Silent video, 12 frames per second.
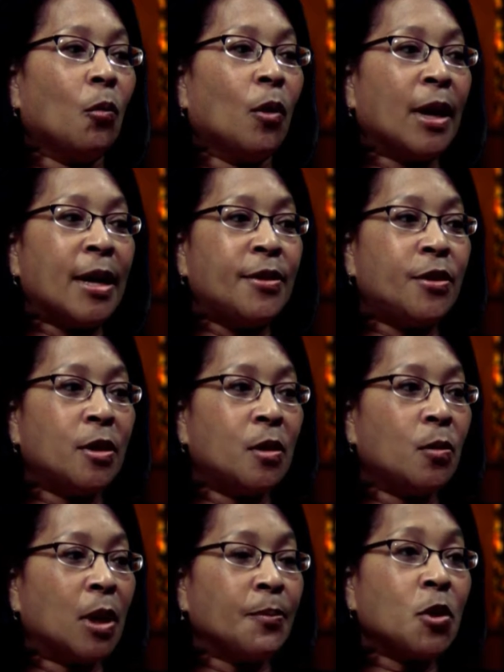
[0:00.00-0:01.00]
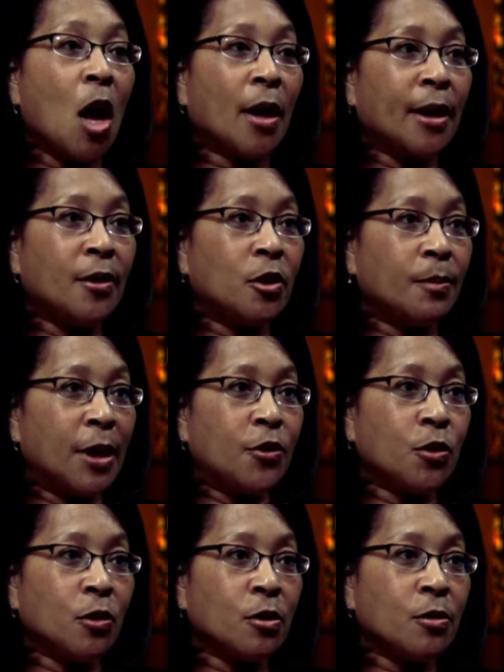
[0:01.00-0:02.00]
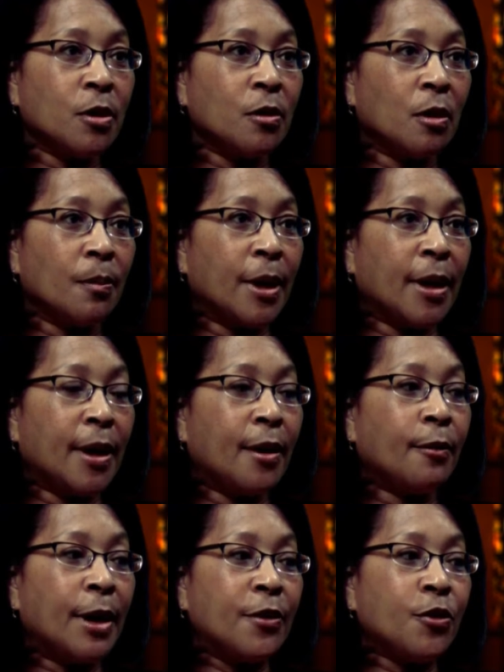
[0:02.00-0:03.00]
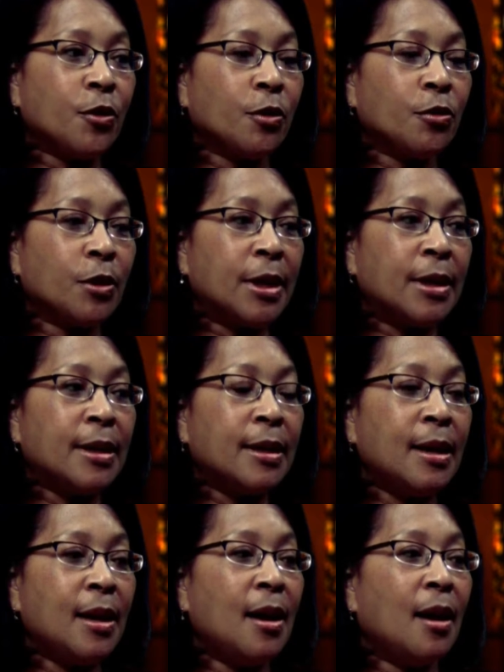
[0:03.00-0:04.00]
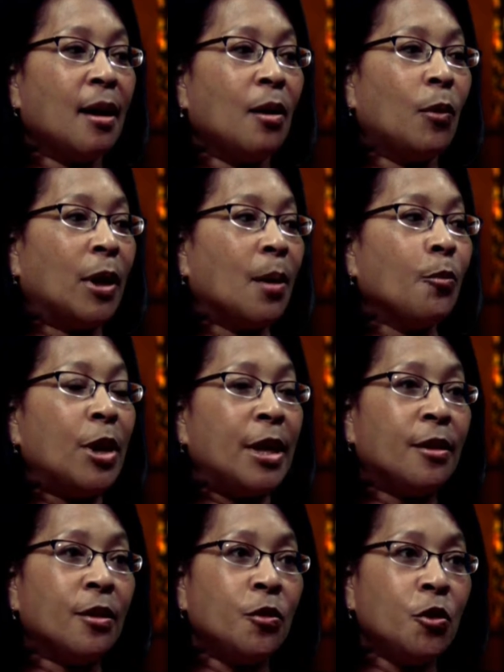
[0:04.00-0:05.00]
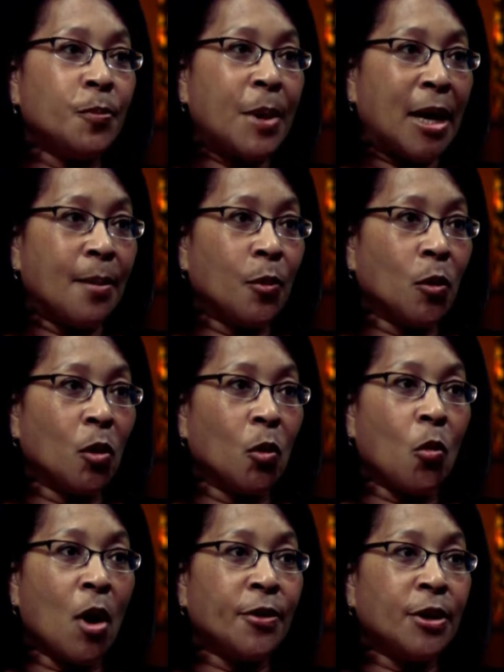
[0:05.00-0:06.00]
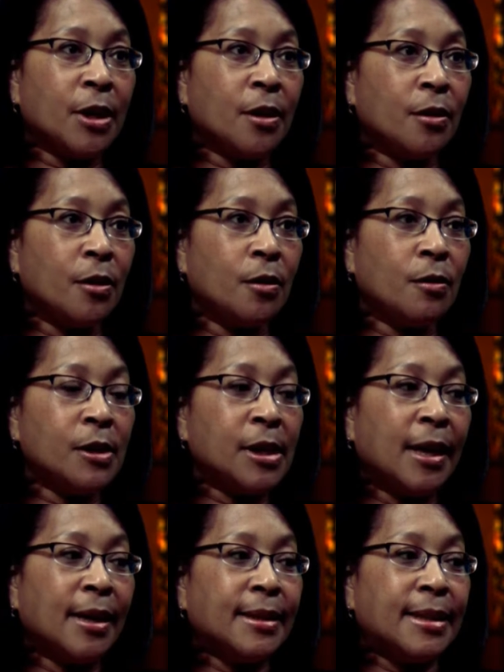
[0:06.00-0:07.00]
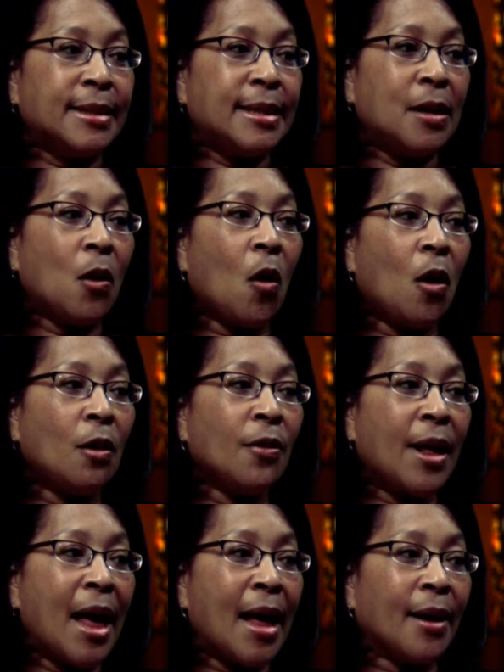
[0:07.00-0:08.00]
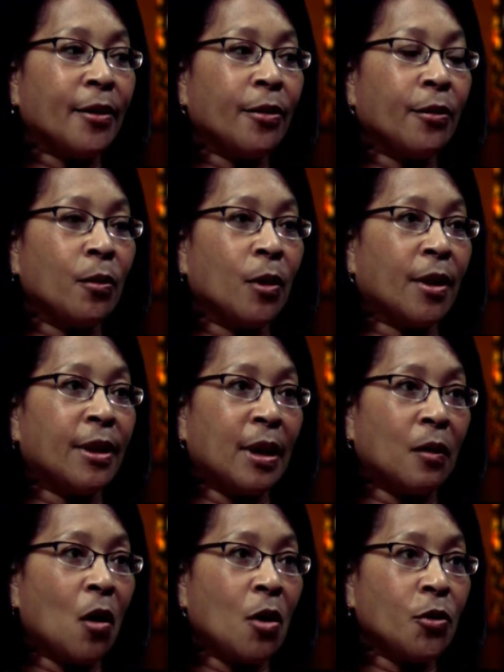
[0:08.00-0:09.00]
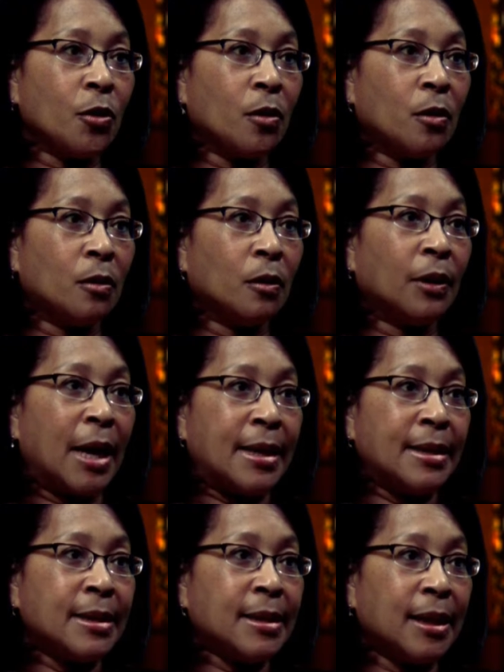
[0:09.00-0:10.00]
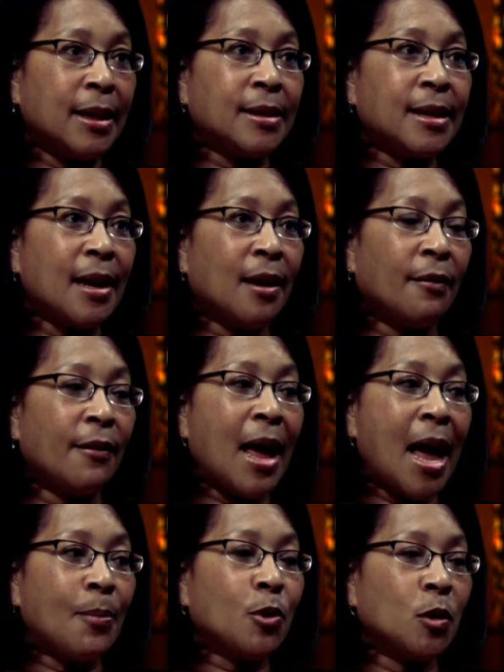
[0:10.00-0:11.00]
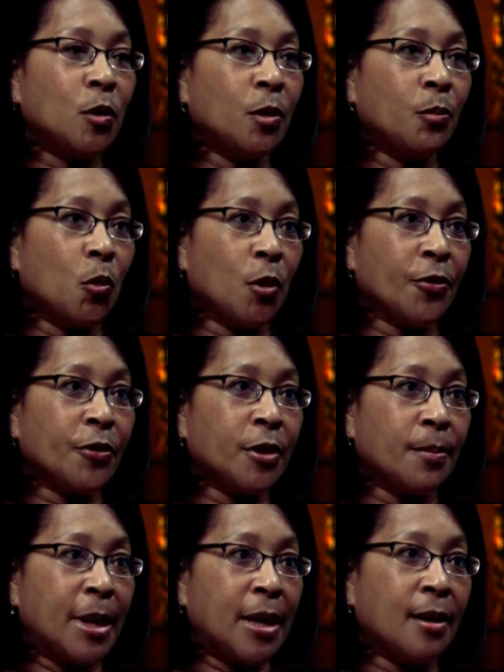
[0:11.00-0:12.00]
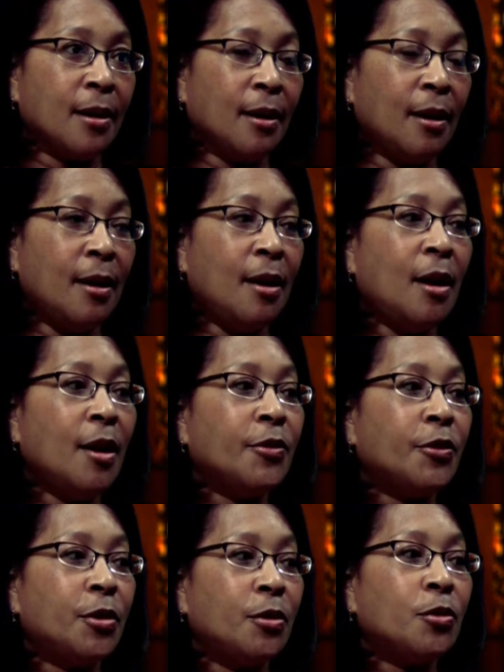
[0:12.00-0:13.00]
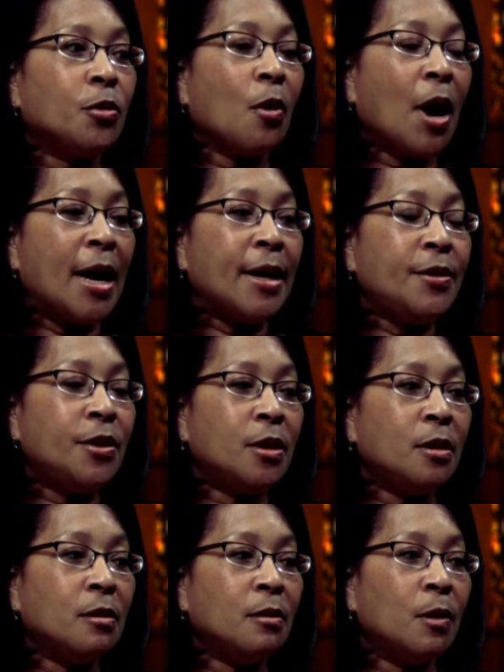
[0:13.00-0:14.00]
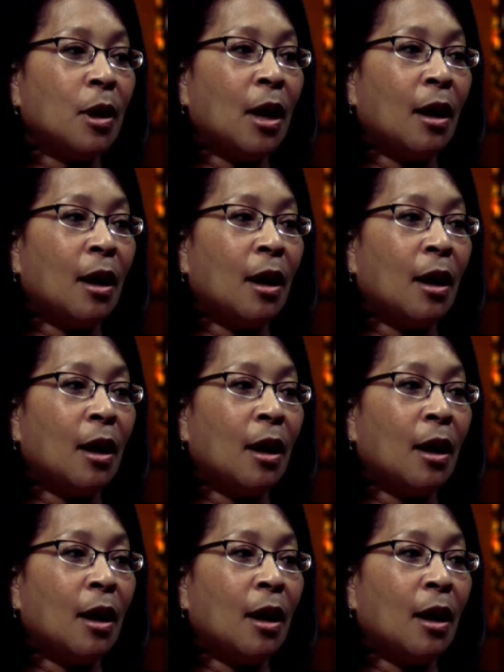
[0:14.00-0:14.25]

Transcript: what I do when I'm talking to my children or my grandchildren, when I'm reading the newspaper or watching the news, to see all that through a theological lens is of absolute importance to me. To try to